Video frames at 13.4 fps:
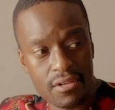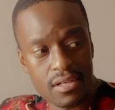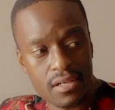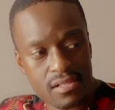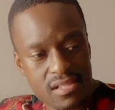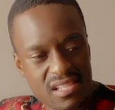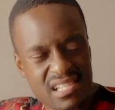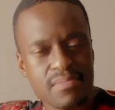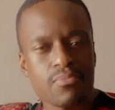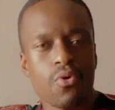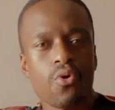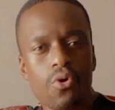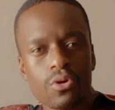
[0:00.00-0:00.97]
a
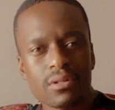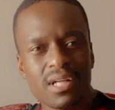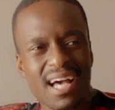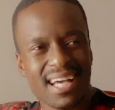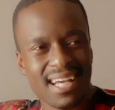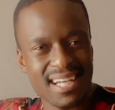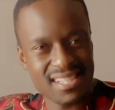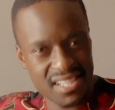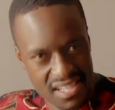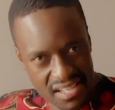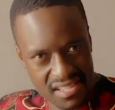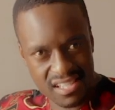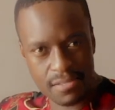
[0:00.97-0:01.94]
small
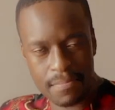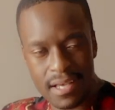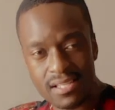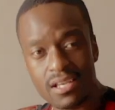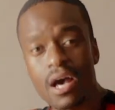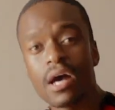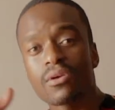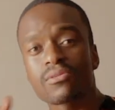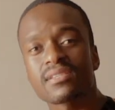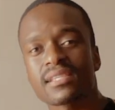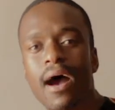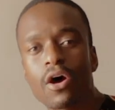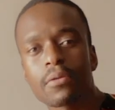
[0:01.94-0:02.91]
congested space, your
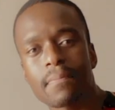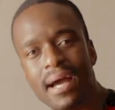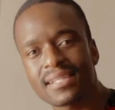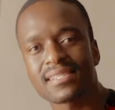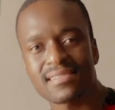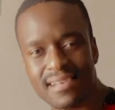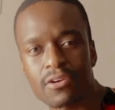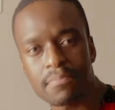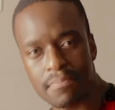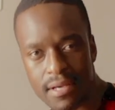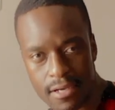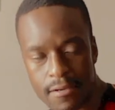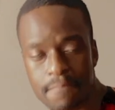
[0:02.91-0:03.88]
sound might sound
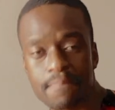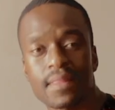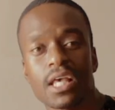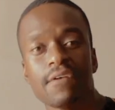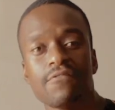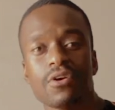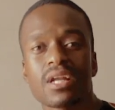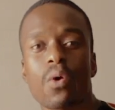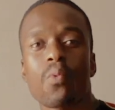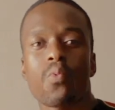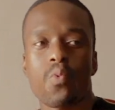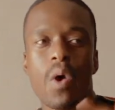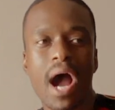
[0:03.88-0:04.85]
better. If you're in a
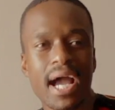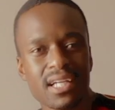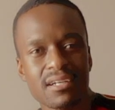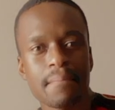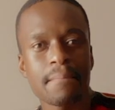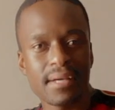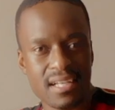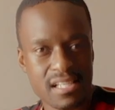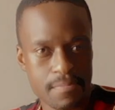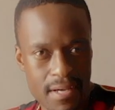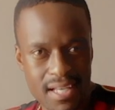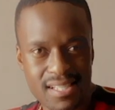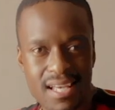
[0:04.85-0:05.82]
wider, bigger
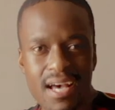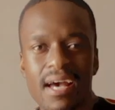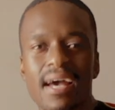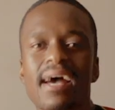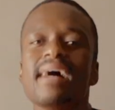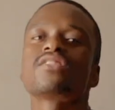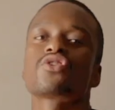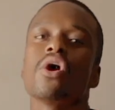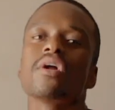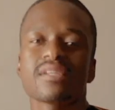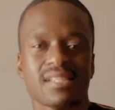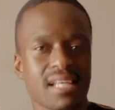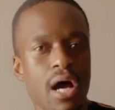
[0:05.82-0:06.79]
space, it's
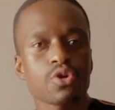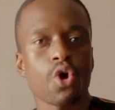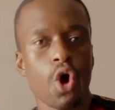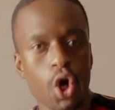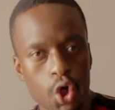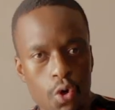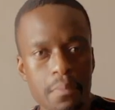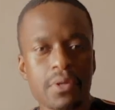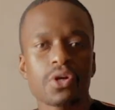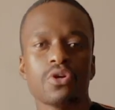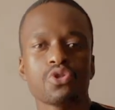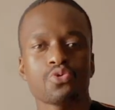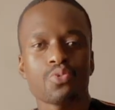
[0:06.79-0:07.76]
gonna sound hollow
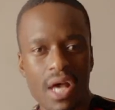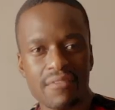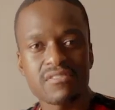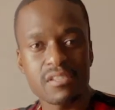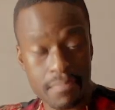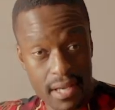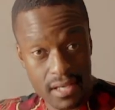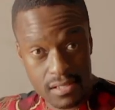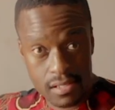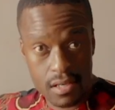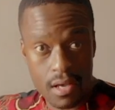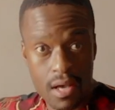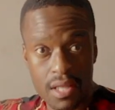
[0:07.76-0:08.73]
because you have
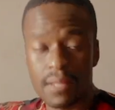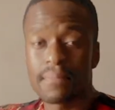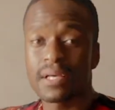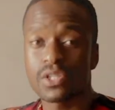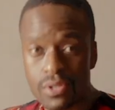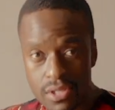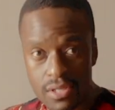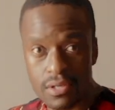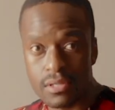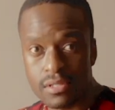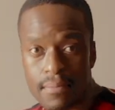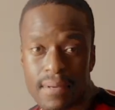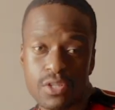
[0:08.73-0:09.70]
space. The best
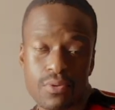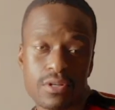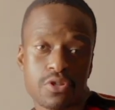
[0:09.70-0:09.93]
way